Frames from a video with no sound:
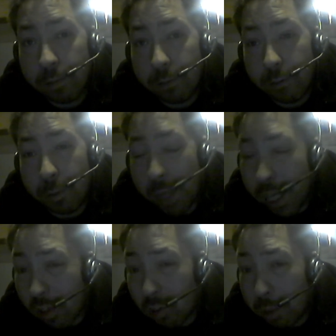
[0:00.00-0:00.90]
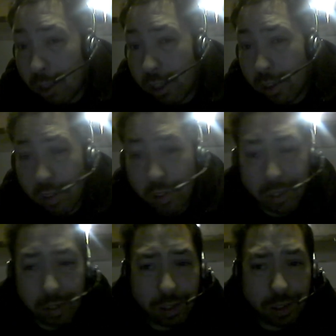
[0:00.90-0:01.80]
from my
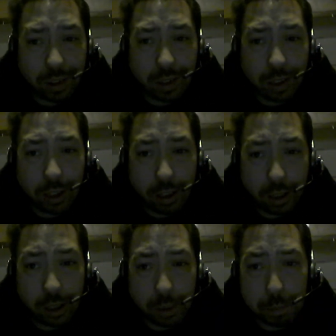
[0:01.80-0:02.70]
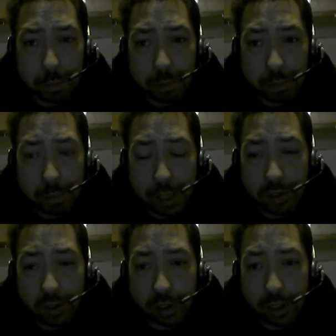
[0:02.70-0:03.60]
experience, you're going to
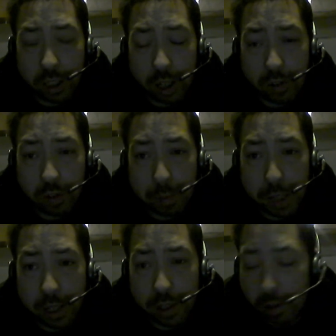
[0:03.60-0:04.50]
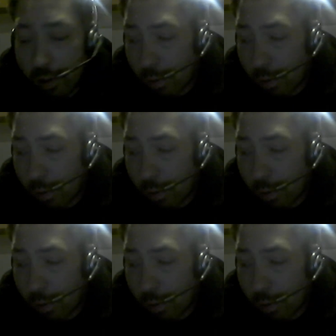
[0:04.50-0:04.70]
basically cause the monitor